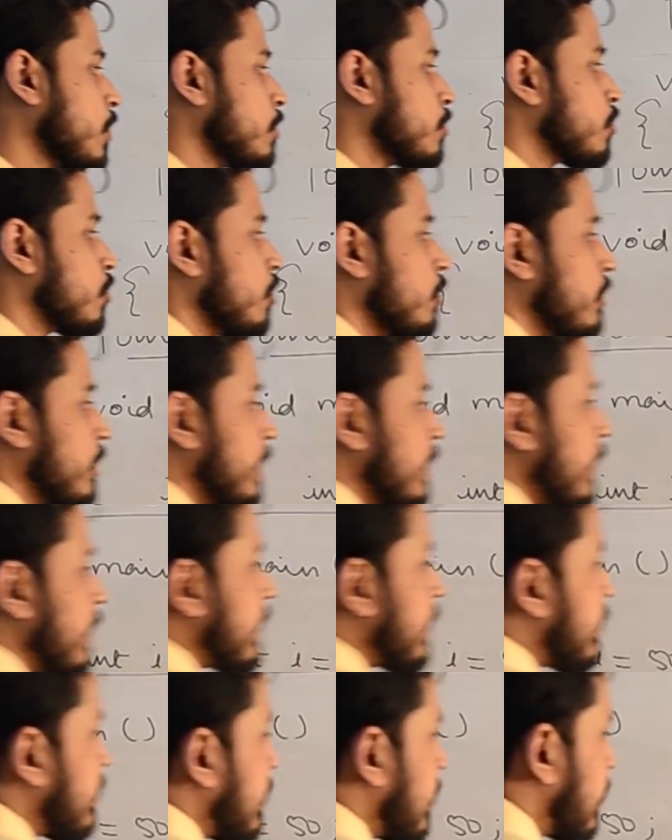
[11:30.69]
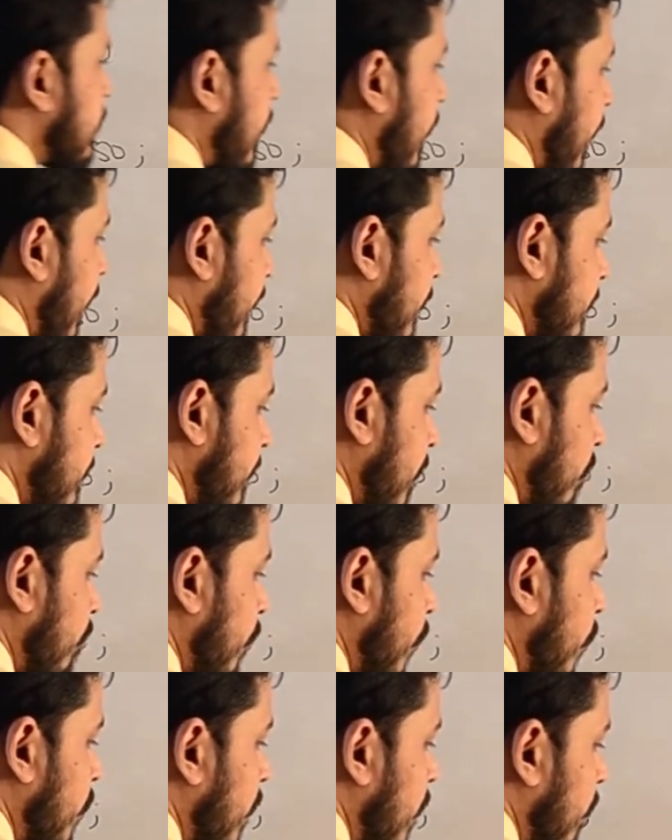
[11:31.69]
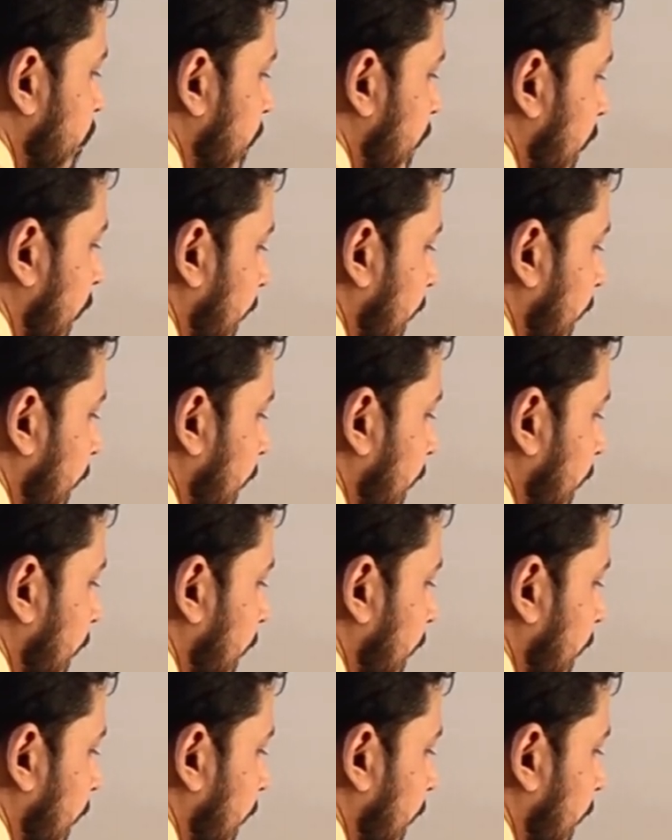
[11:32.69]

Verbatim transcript: So here in this case computer will